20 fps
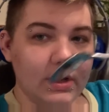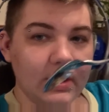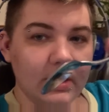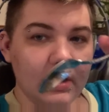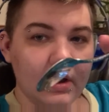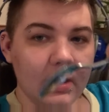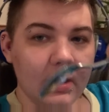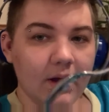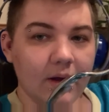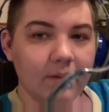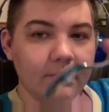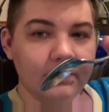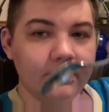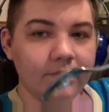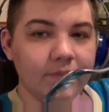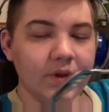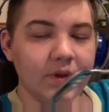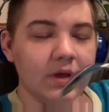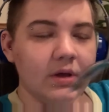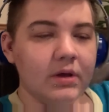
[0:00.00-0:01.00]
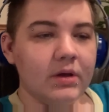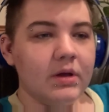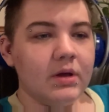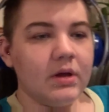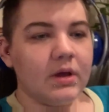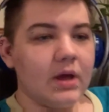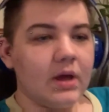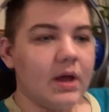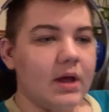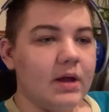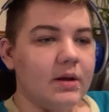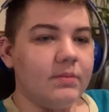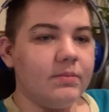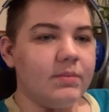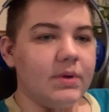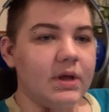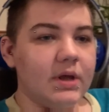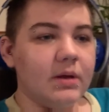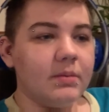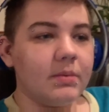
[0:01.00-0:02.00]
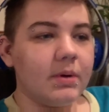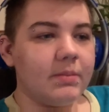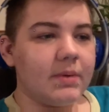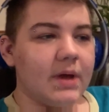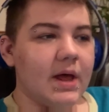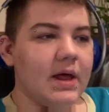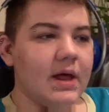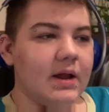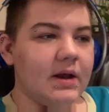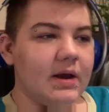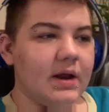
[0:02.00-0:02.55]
up and being in my bed,